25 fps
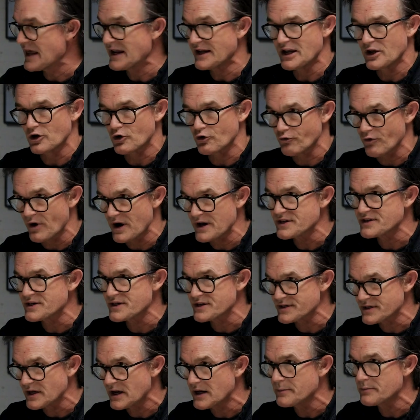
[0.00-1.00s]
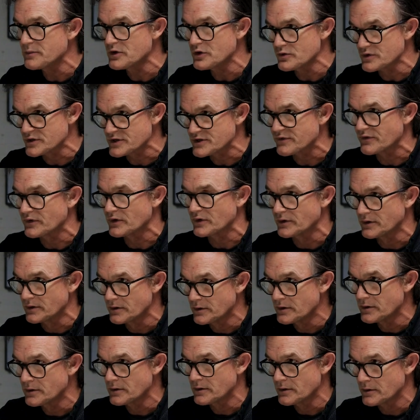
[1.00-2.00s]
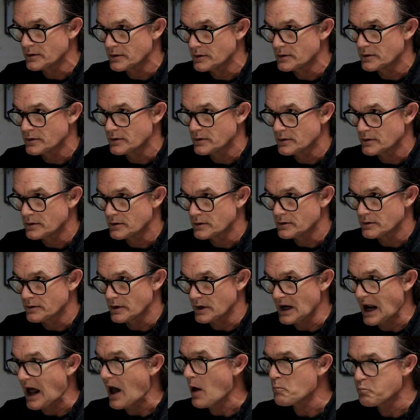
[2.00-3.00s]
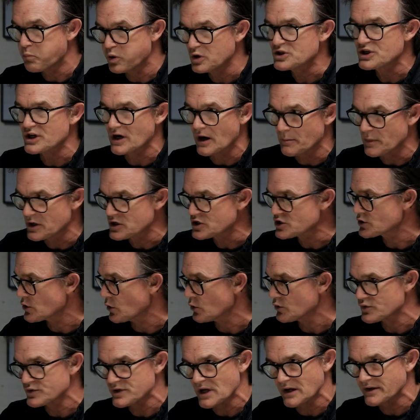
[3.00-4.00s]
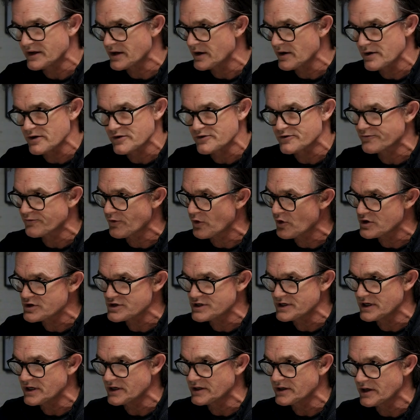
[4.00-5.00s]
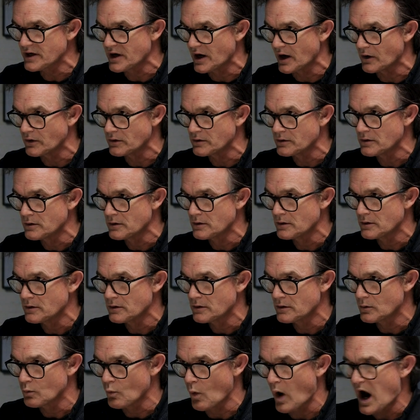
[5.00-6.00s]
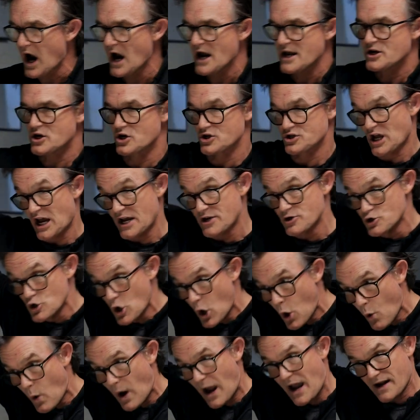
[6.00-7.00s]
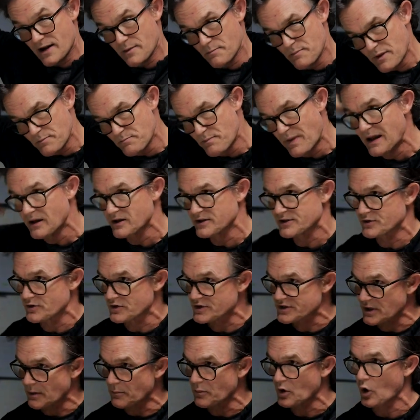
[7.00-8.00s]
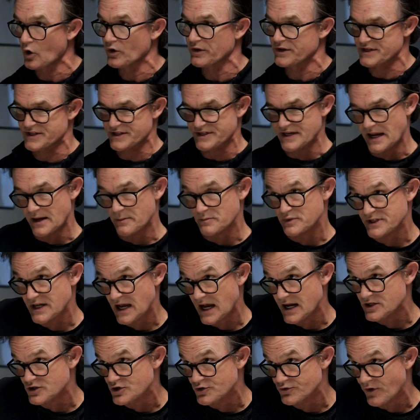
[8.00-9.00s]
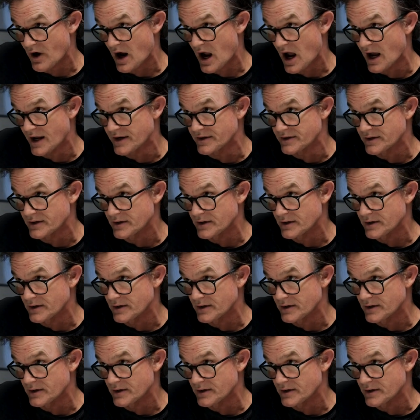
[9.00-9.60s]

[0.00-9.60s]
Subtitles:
And in crisis, I'm useful. All right, I'll put you on my shoulders. I'll carry you as far as you need to go. Why? Because I know how to be balanced. There's something called the same side stride.